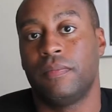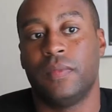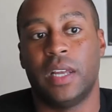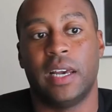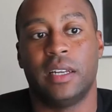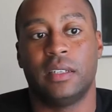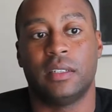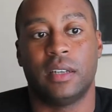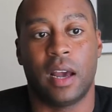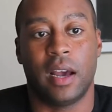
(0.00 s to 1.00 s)
that
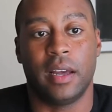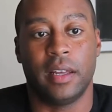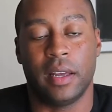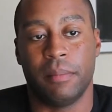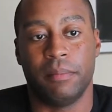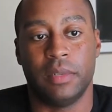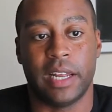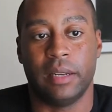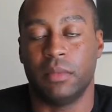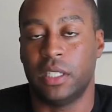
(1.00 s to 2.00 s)
I am
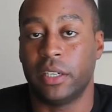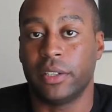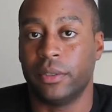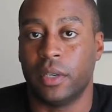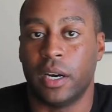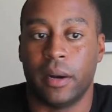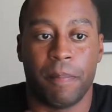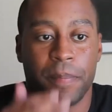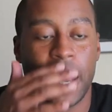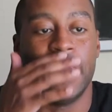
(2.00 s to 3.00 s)
date material.
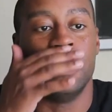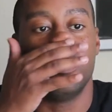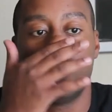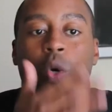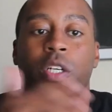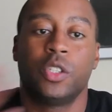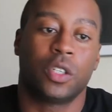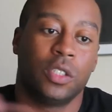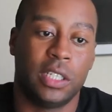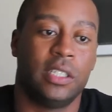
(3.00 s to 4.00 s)
I know one girl
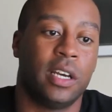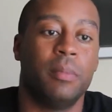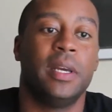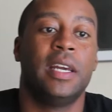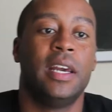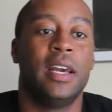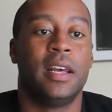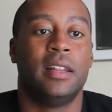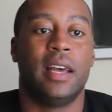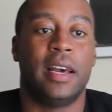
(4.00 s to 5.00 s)
did tell me
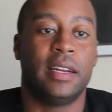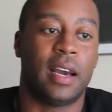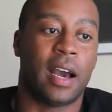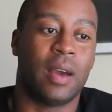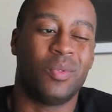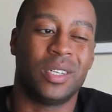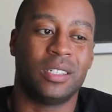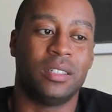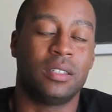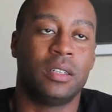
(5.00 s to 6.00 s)
that I
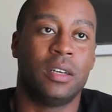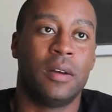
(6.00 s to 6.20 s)
wasn't